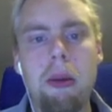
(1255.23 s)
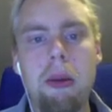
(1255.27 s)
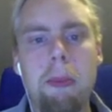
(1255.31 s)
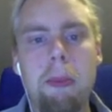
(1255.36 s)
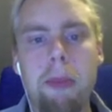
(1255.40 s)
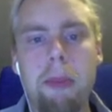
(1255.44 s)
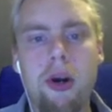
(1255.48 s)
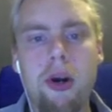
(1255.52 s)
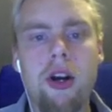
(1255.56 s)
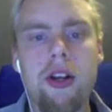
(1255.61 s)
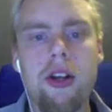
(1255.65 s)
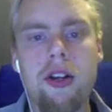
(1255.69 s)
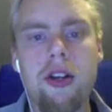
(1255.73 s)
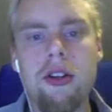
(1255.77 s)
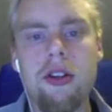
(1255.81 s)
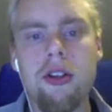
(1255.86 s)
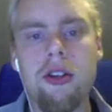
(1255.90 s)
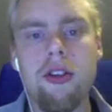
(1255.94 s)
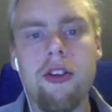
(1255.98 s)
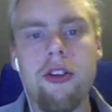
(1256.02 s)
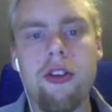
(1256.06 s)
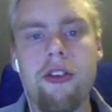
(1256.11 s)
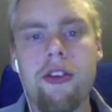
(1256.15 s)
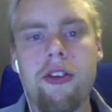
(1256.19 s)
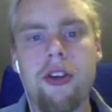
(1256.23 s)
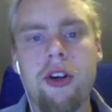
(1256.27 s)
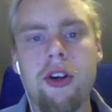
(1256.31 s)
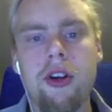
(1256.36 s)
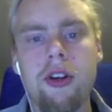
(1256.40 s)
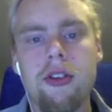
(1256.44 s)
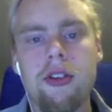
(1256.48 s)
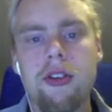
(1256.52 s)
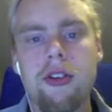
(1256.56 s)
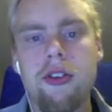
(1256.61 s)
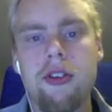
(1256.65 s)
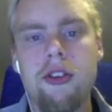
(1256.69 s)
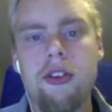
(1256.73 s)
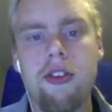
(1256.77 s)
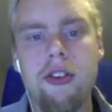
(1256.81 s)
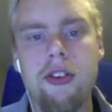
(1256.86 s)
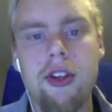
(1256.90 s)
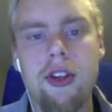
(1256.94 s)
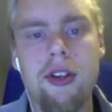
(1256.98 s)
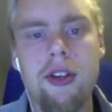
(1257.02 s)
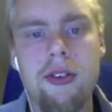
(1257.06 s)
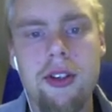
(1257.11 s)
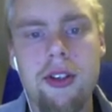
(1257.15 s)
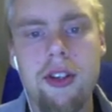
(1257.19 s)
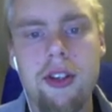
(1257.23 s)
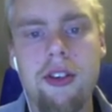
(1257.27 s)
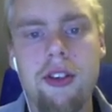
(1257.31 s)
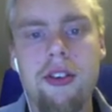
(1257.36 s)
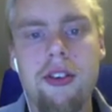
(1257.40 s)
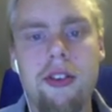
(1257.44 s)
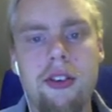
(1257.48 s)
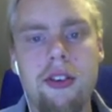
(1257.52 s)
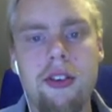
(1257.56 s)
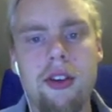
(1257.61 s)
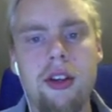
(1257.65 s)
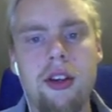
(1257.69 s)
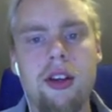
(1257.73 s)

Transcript: particles color sequence,